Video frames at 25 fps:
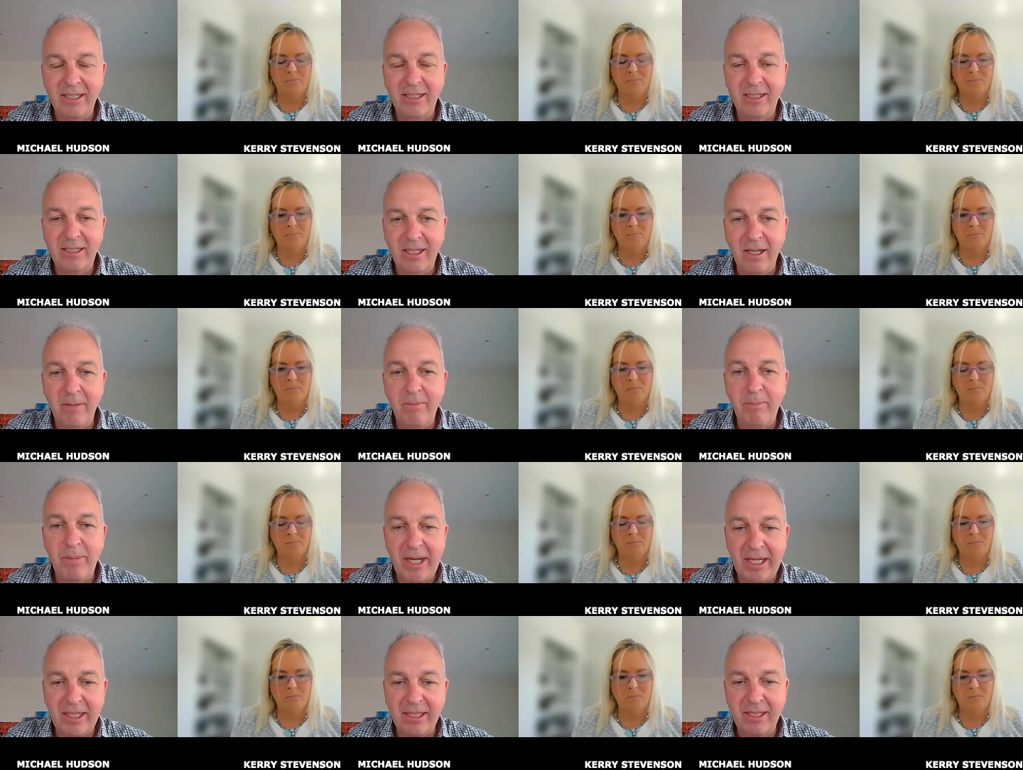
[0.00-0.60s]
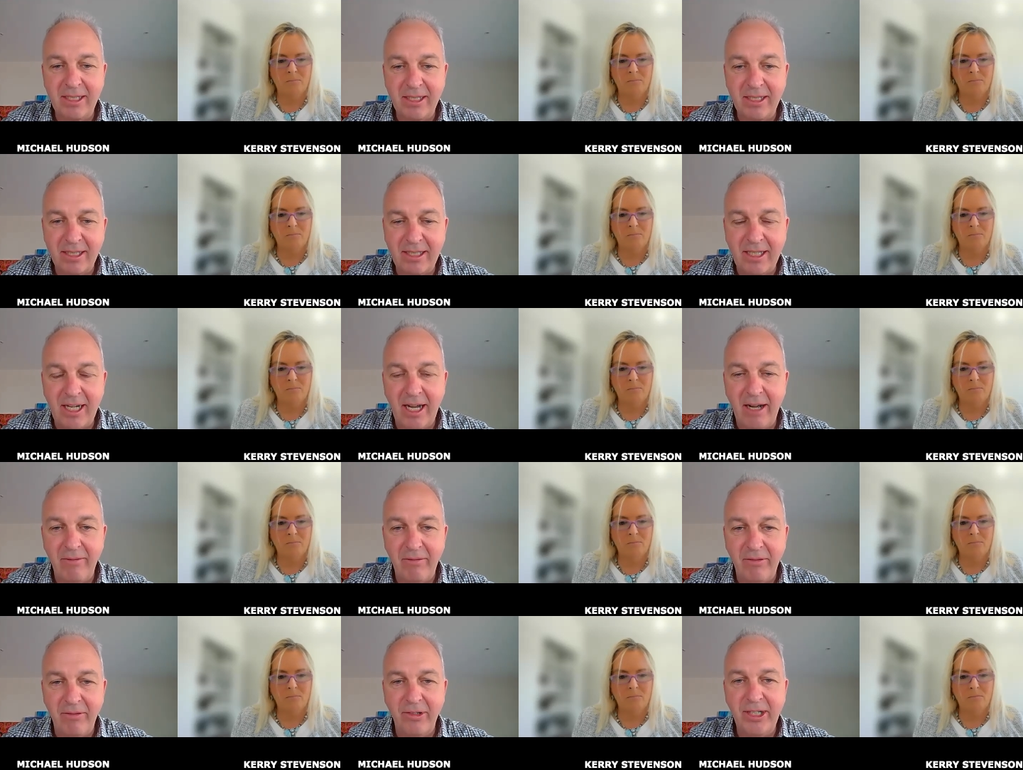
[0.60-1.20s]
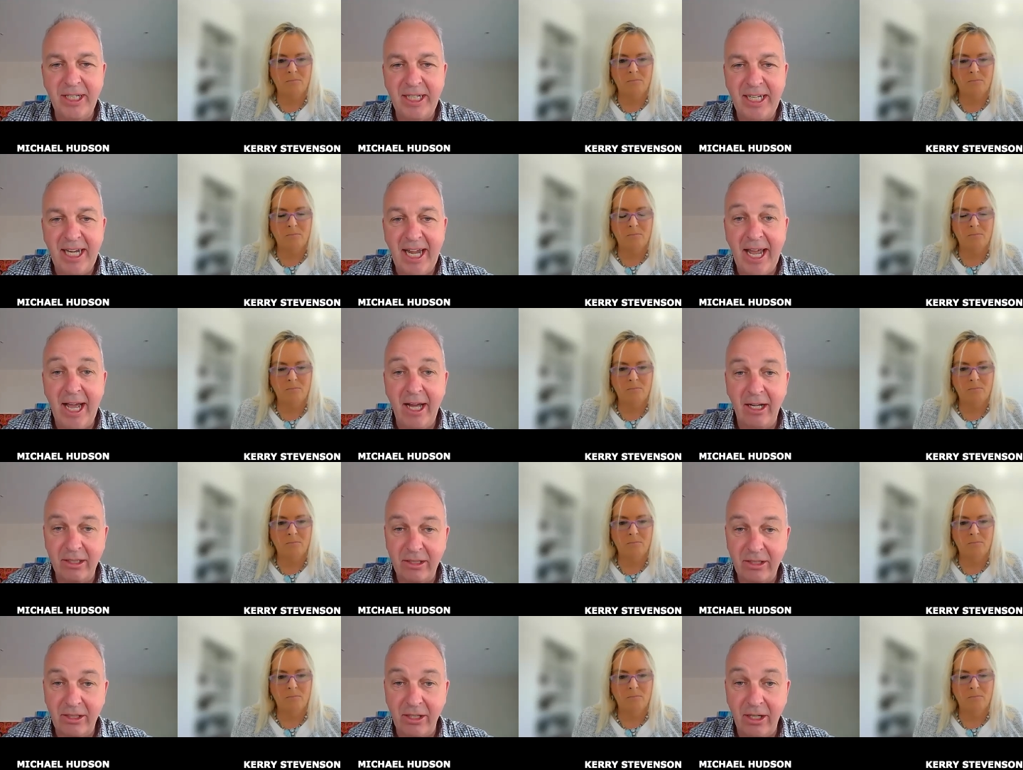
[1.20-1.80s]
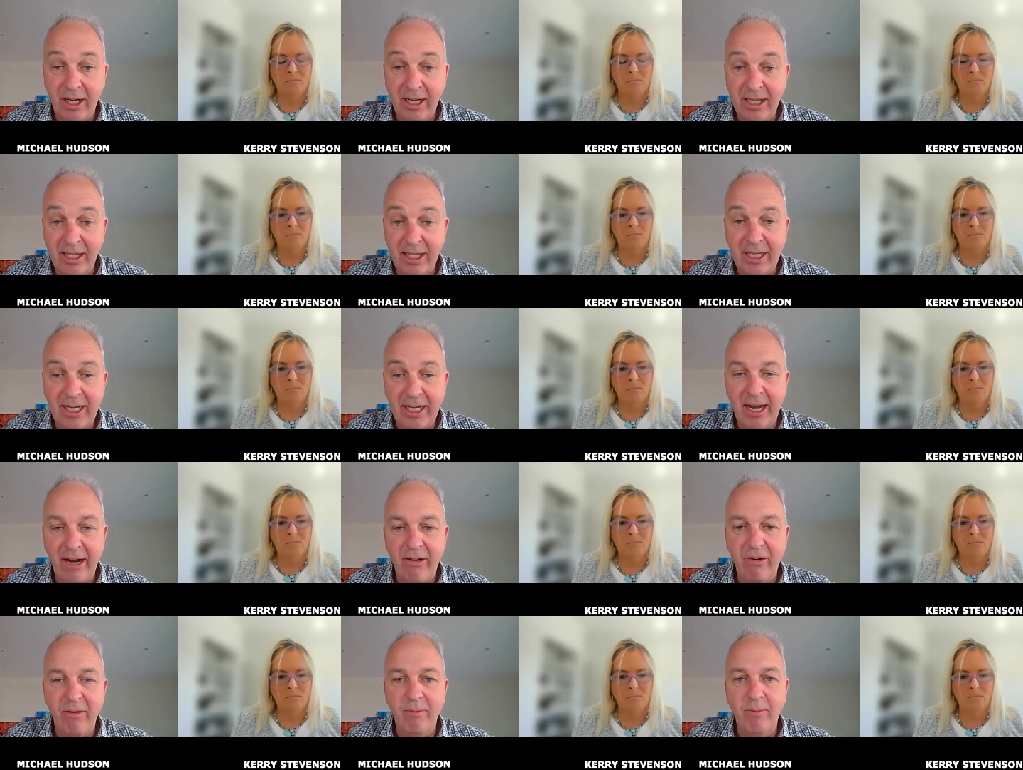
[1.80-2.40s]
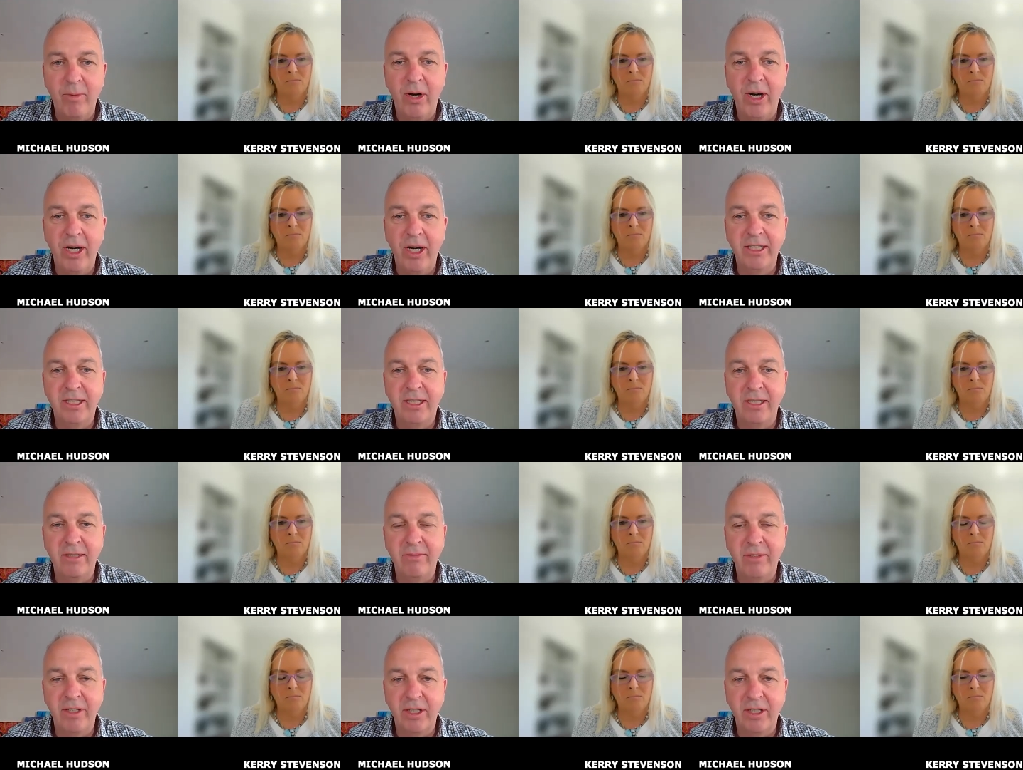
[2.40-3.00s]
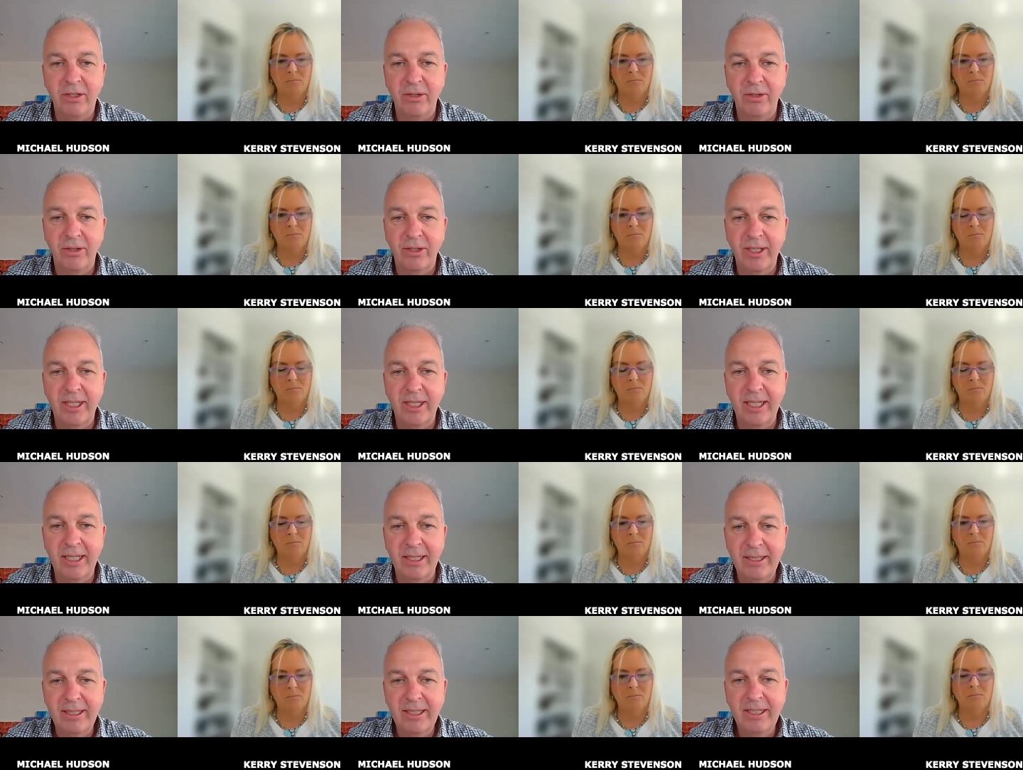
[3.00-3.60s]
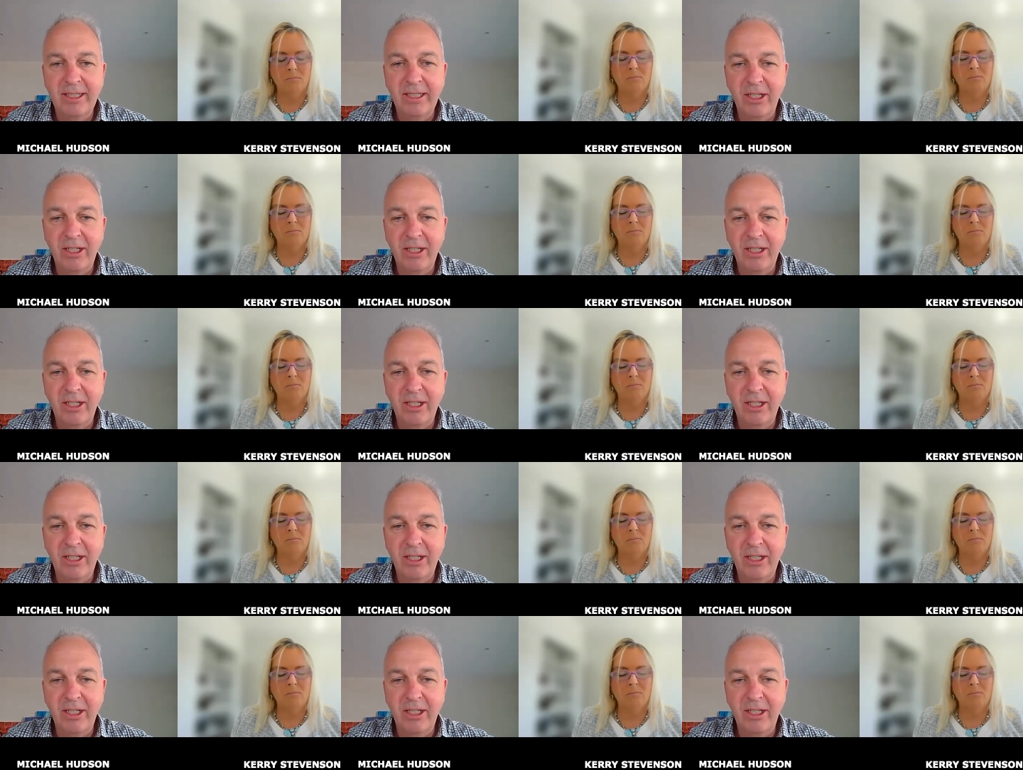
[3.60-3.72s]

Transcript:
Speaker 1: it's the best discovery outside the current mines in Victoria,